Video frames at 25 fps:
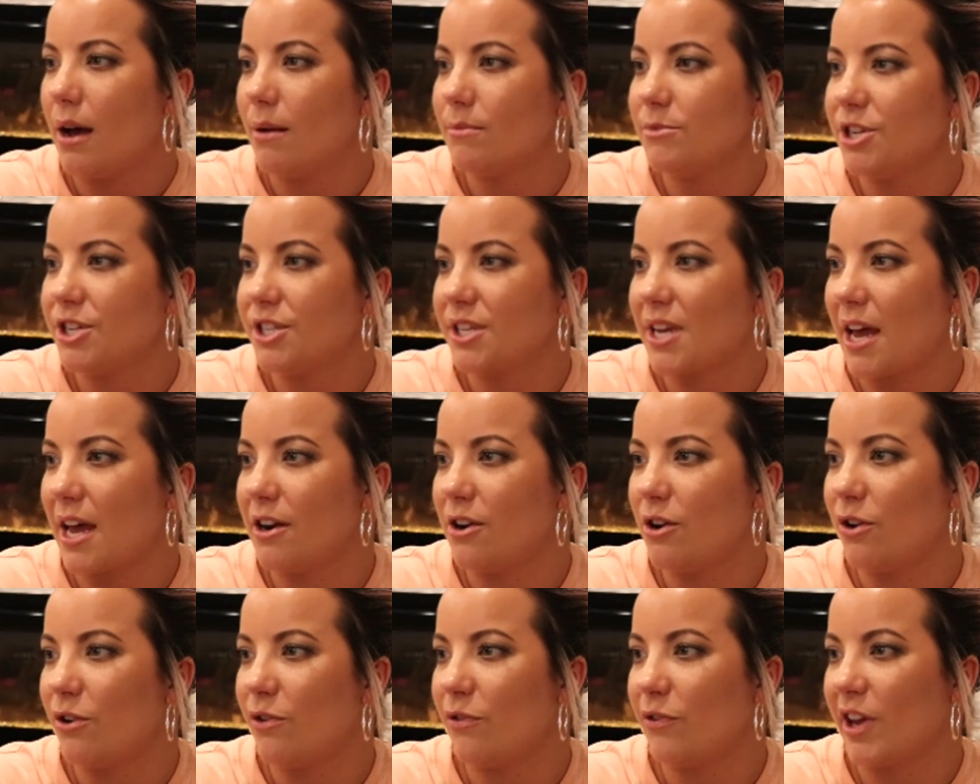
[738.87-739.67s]
Just got a
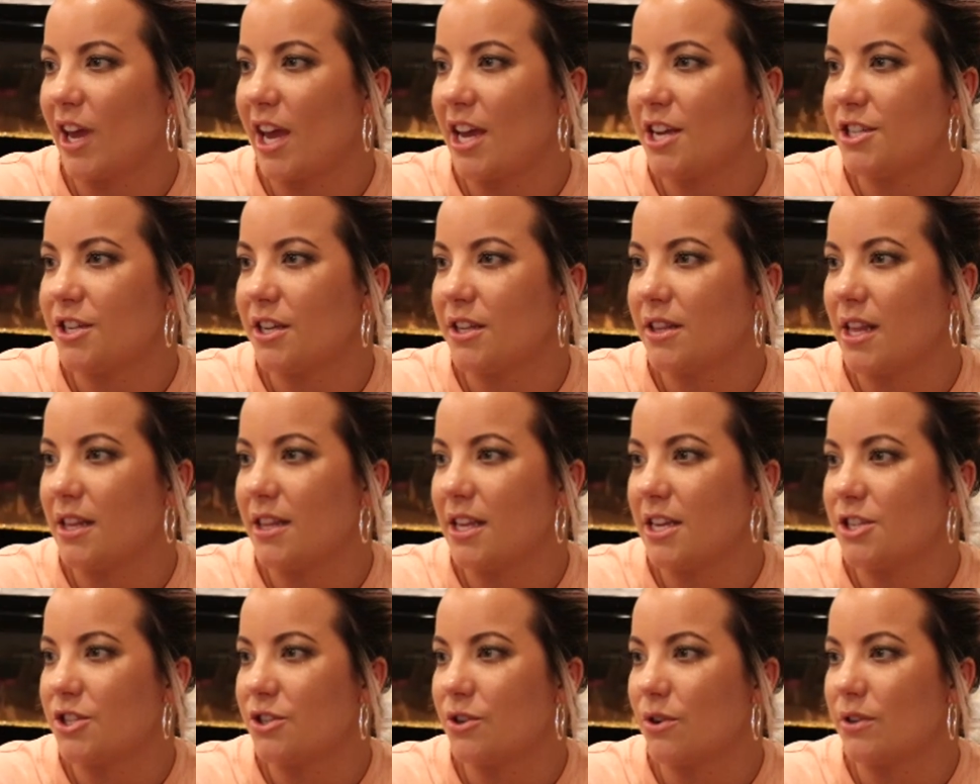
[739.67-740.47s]
notification that
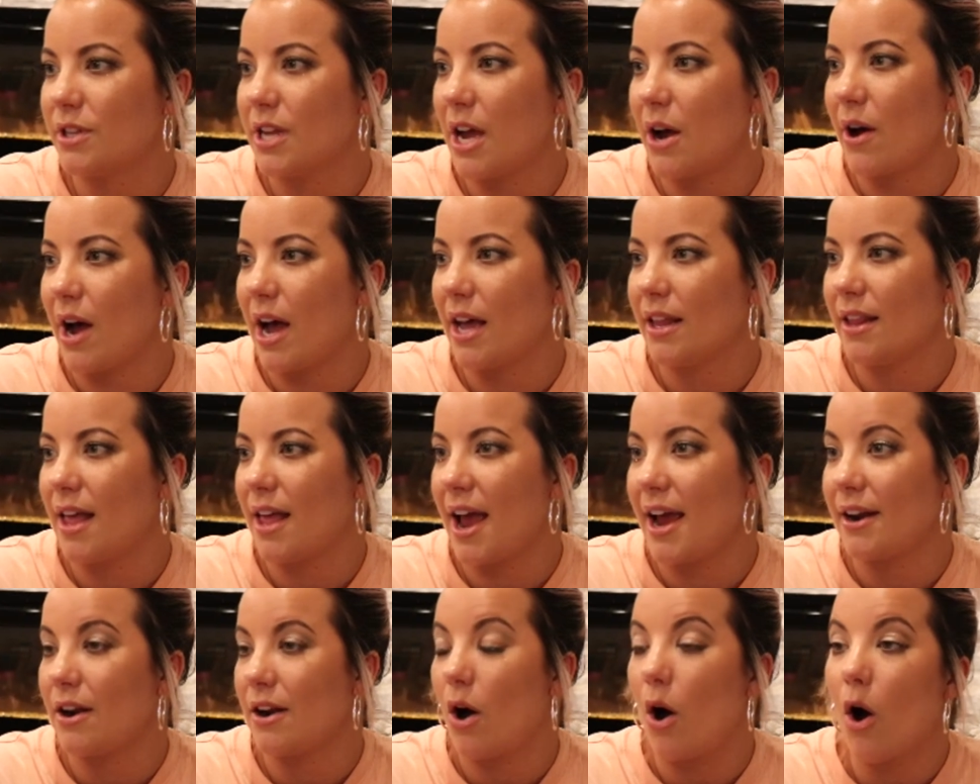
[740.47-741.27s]
they sold out
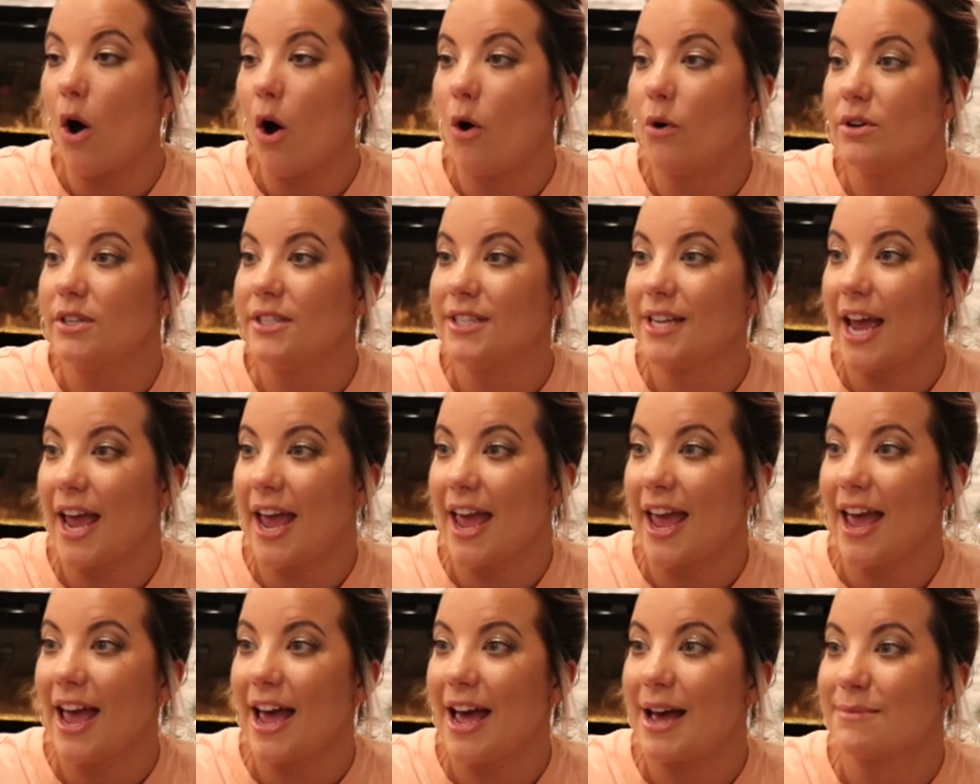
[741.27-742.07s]
online. Oh,
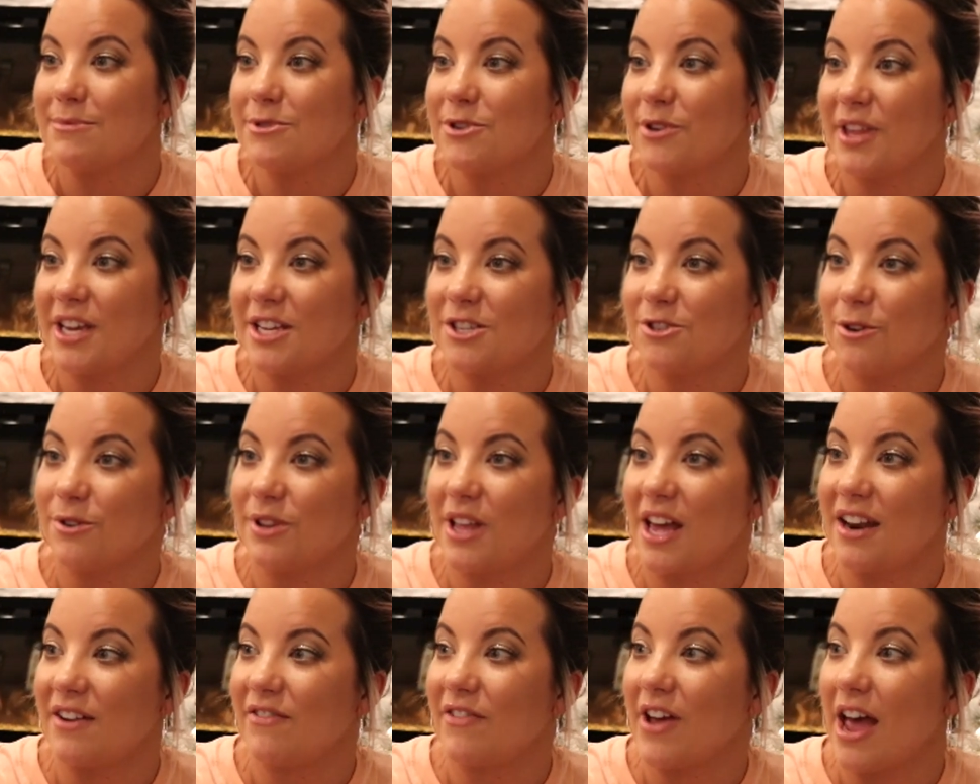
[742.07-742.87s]
damn. So they sold
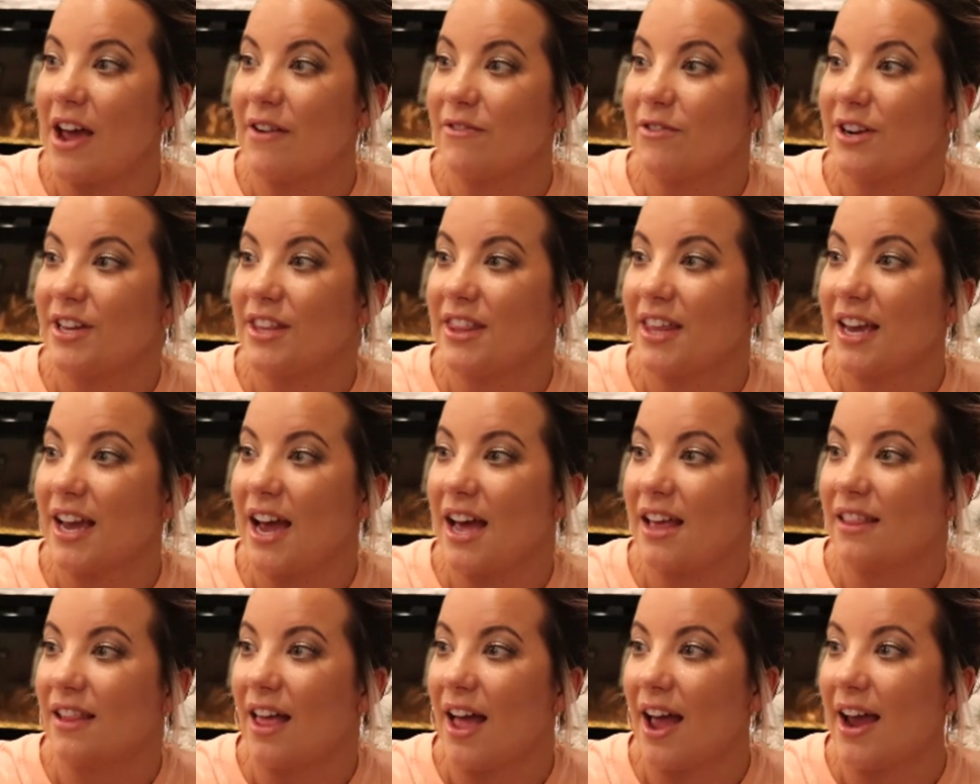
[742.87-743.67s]
out of everything
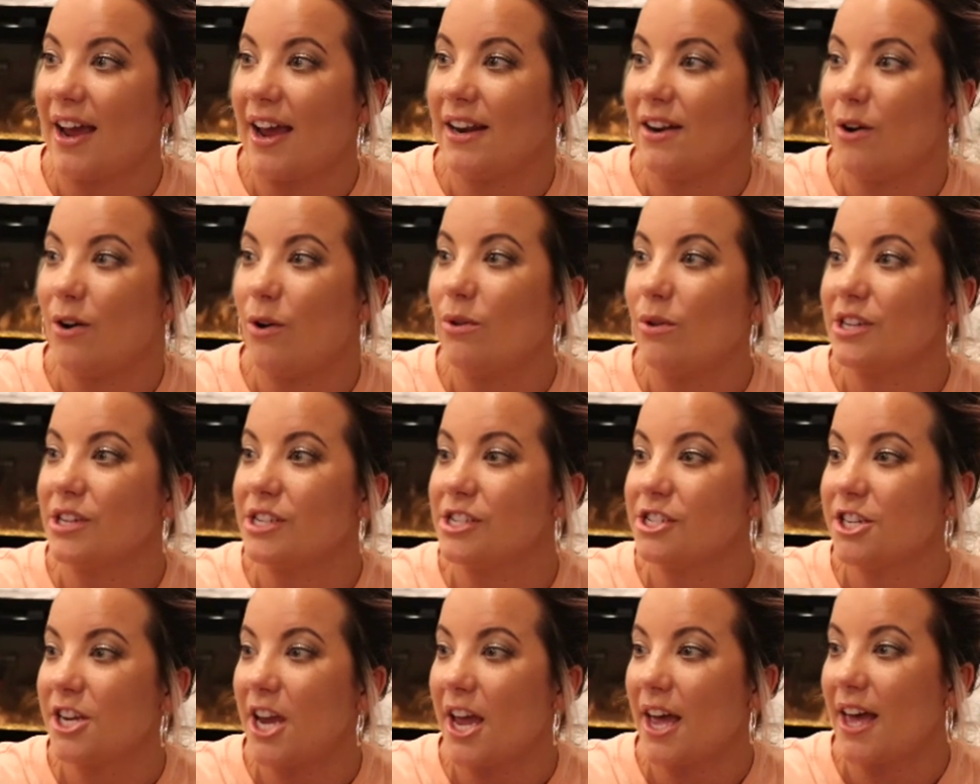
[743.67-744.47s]
online. Holy
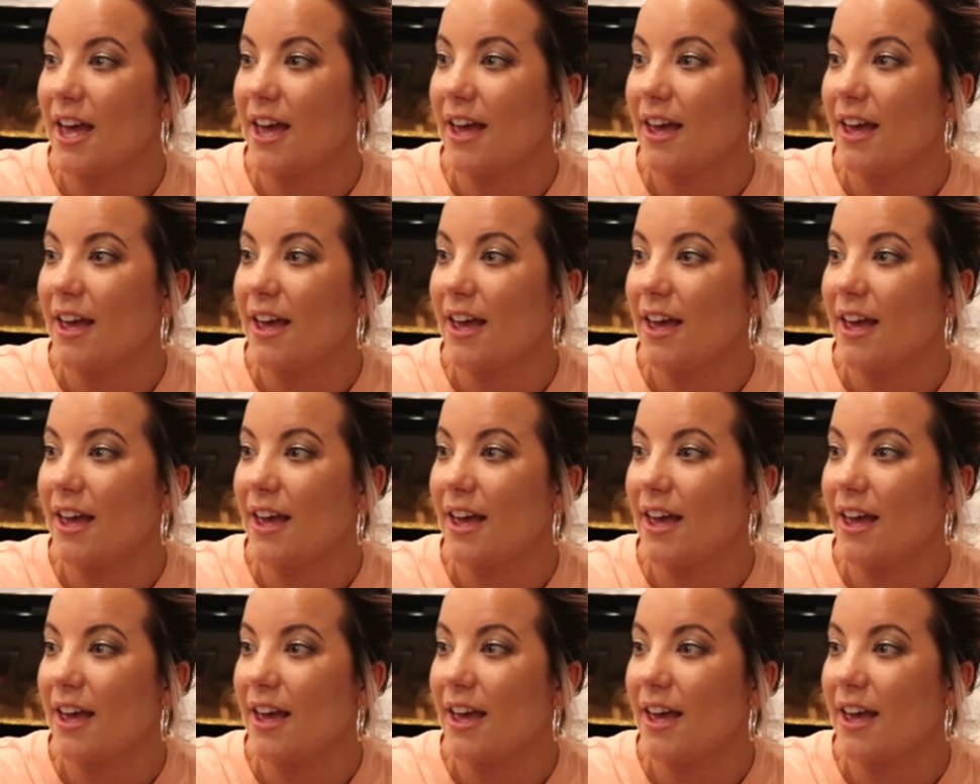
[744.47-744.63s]
shit.